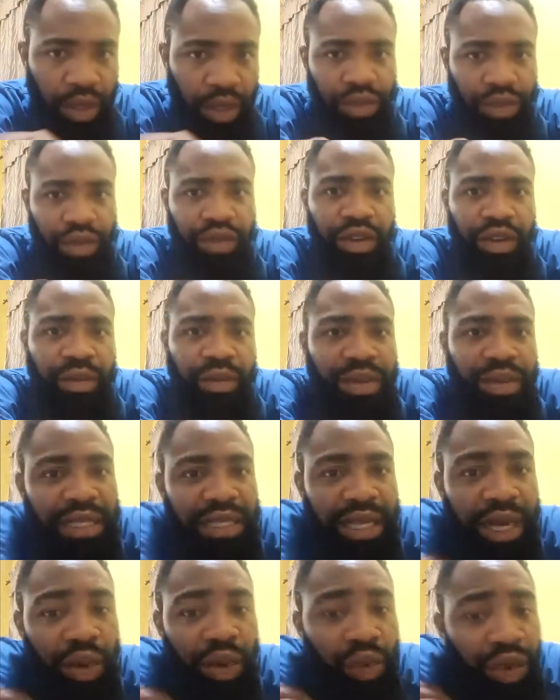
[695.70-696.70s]
So from there, I
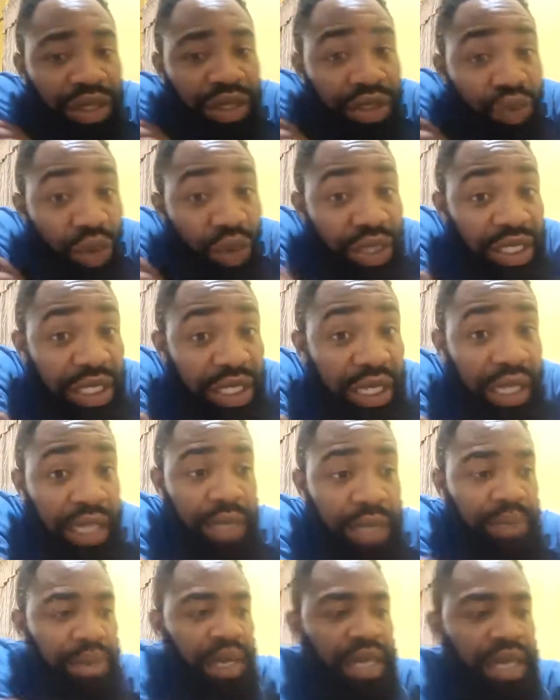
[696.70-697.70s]
started watching
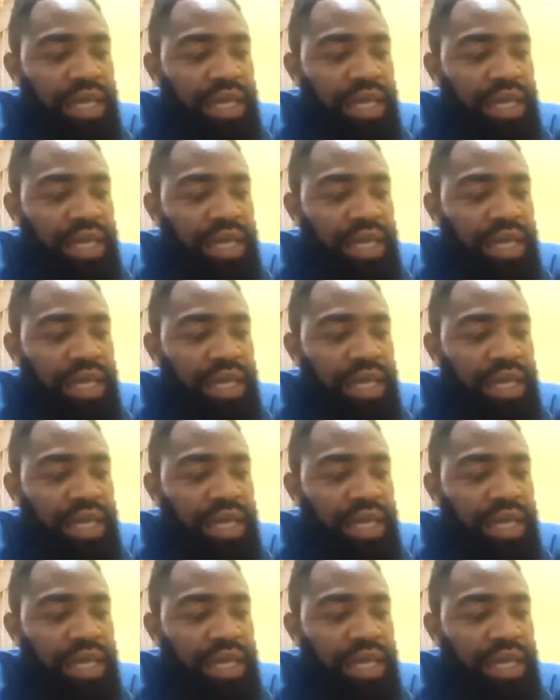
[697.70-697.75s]
clips.